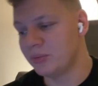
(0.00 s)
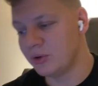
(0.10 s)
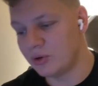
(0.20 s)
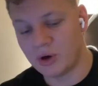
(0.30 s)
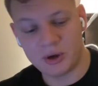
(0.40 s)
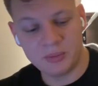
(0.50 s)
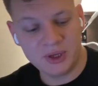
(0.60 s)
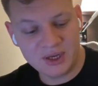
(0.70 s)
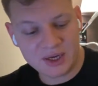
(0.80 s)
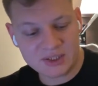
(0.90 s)
You're on.
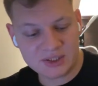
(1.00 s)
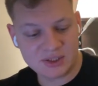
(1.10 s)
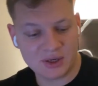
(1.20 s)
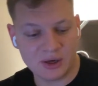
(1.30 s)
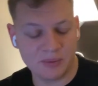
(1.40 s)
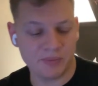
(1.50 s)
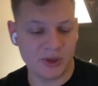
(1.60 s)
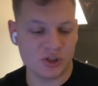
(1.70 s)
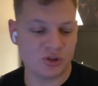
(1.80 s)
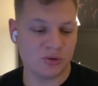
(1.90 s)
Yes, um,
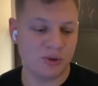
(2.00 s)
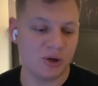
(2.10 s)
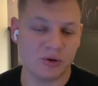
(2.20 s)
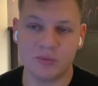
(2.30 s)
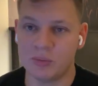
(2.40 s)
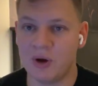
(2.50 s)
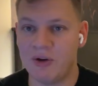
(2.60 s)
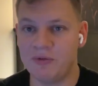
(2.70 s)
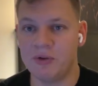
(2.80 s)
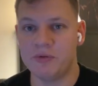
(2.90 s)
it should be on
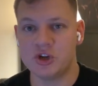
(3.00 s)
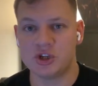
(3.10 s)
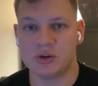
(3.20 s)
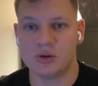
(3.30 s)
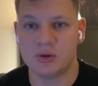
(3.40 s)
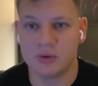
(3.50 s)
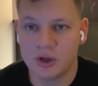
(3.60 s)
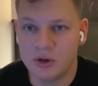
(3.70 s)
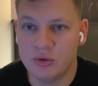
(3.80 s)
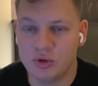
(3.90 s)
MOF official
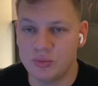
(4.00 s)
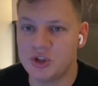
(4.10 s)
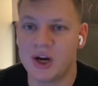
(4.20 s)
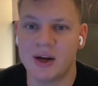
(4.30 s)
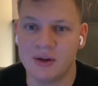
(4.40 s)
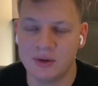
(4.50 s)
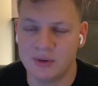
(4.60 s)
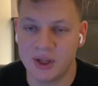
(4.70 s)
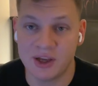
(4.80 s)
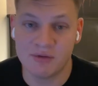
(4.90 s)
YouTube channel
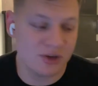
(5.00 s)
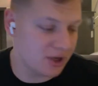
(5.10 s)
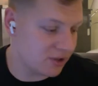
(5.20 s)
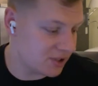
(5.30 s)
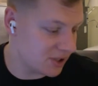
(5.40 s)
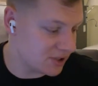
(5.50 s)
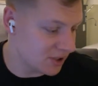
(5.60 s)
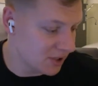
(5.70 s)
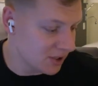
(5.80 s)
like every year it is.